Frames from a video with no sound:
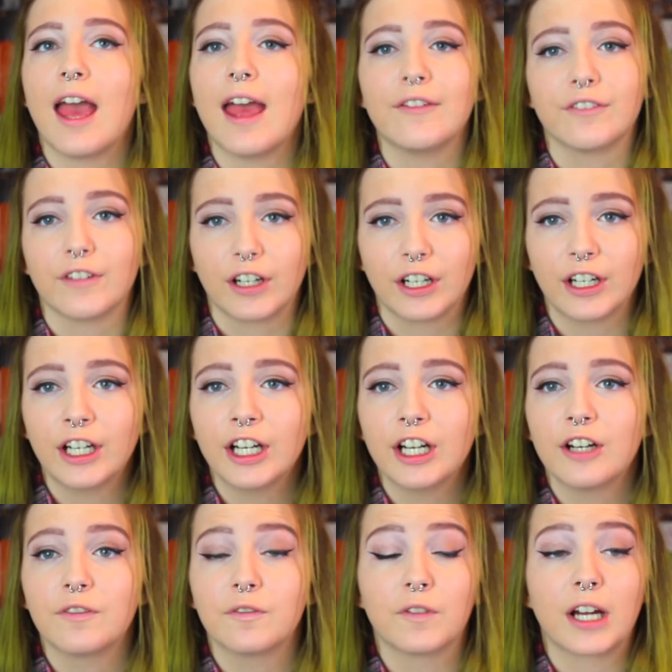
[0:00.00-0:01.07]
ever,
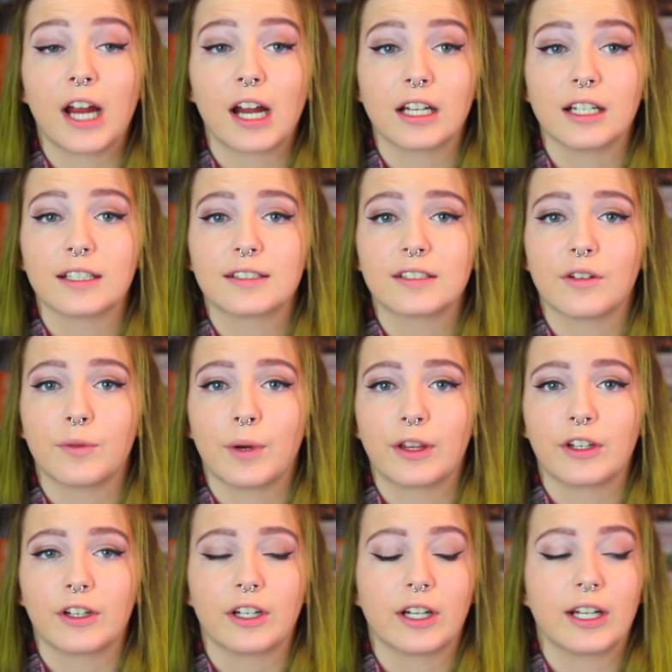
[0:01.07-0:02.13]
regardless of
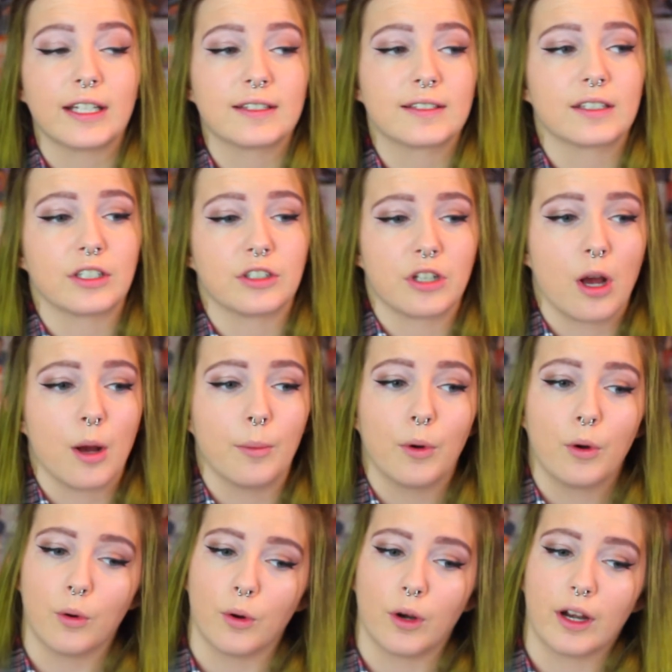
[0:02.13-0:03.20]
whether it's their job
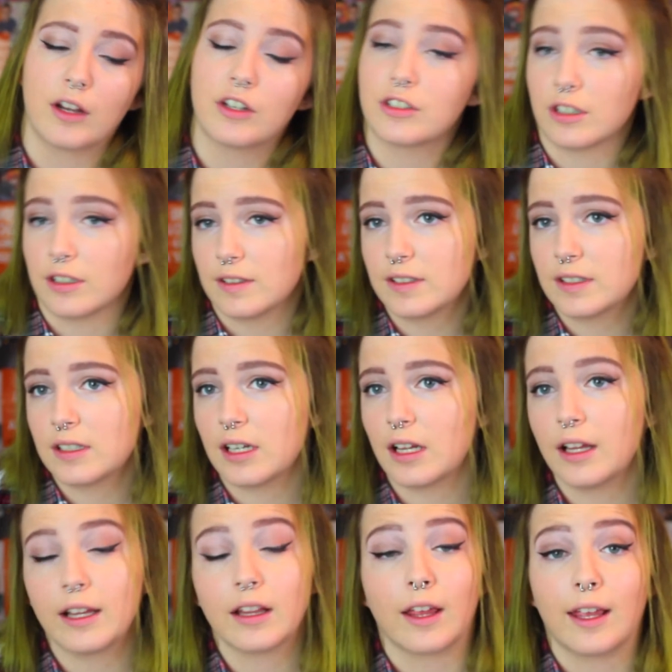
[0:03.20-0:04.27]
or just,
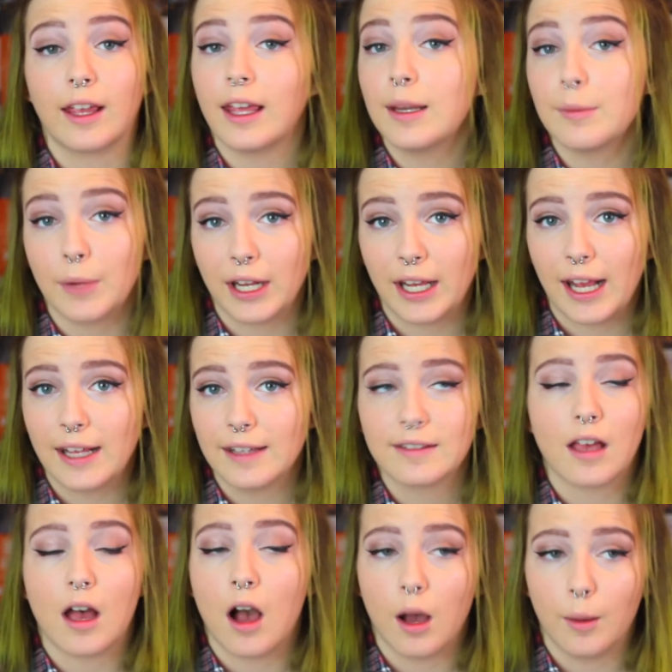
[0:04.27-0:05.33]
like in my
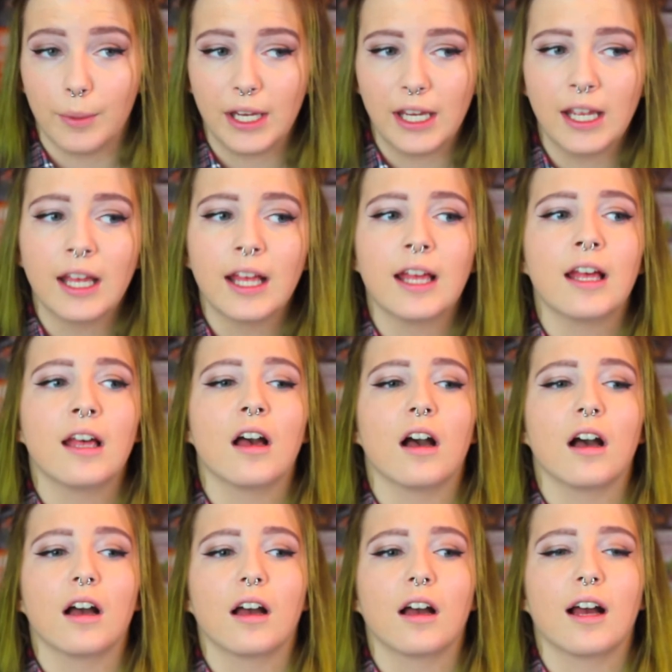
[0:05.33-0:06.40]
case, a hobby,
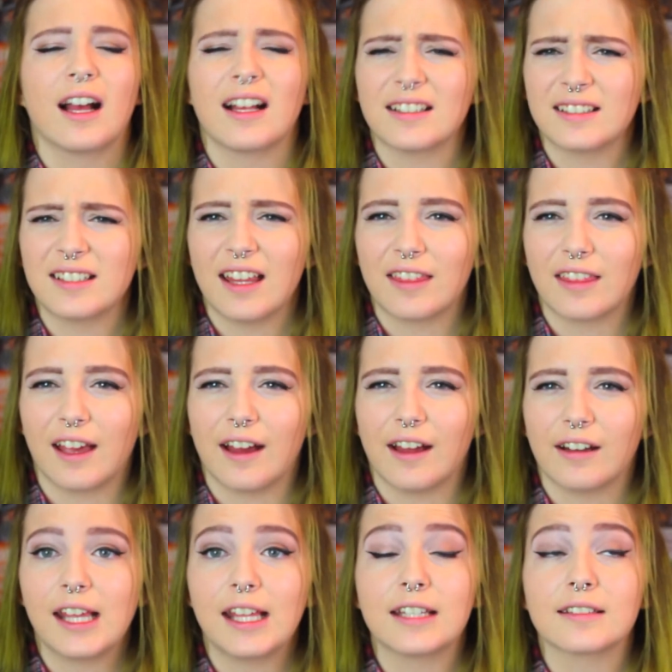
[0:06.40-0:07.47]
has said
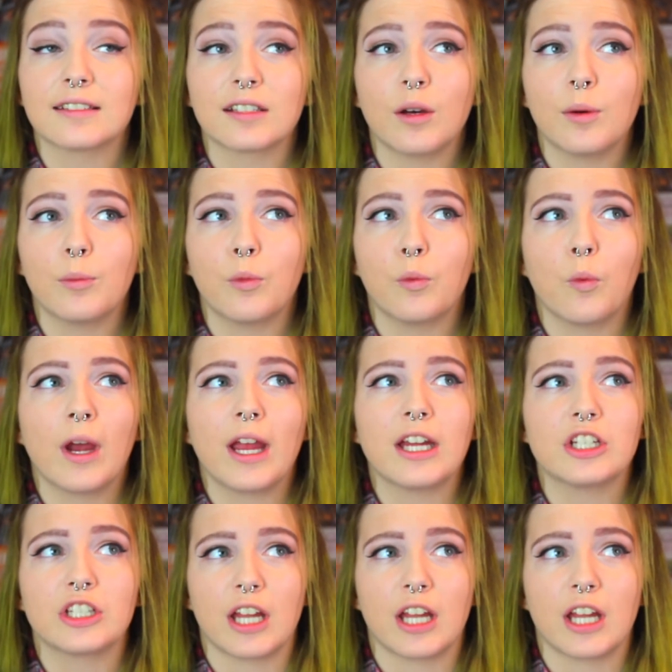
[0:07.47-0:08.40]
that in some way,